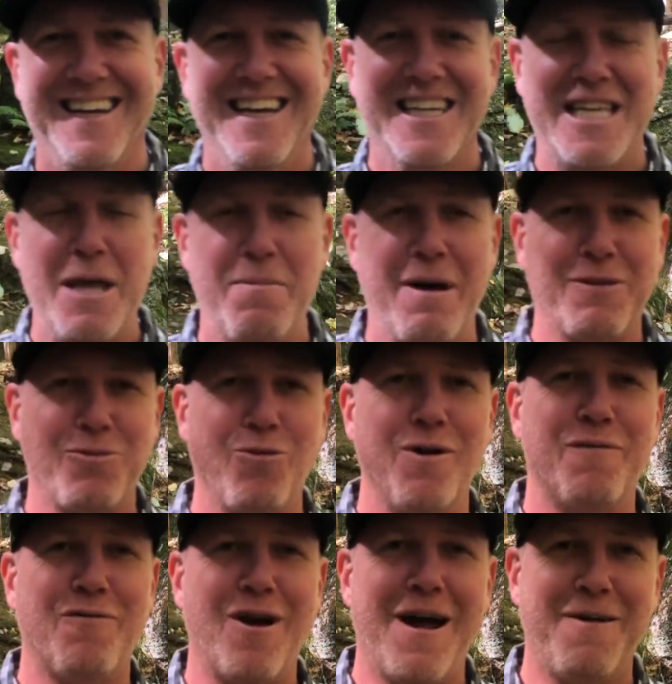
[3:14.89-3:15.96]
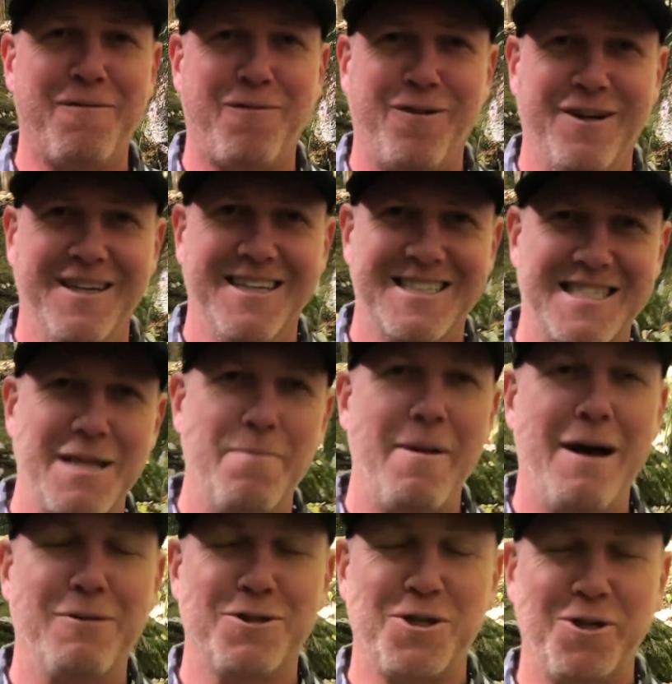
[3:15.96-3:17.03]
Keep out the riffraff. It's the
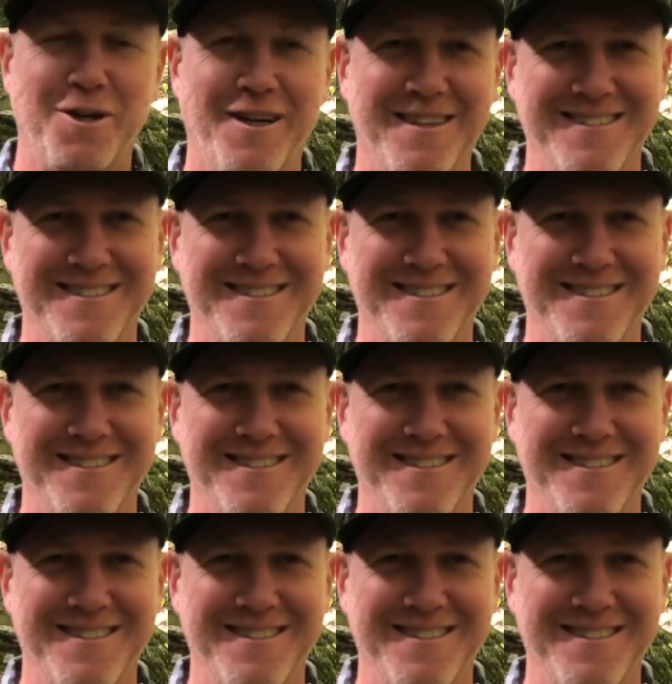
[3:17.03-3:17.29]
bouncer.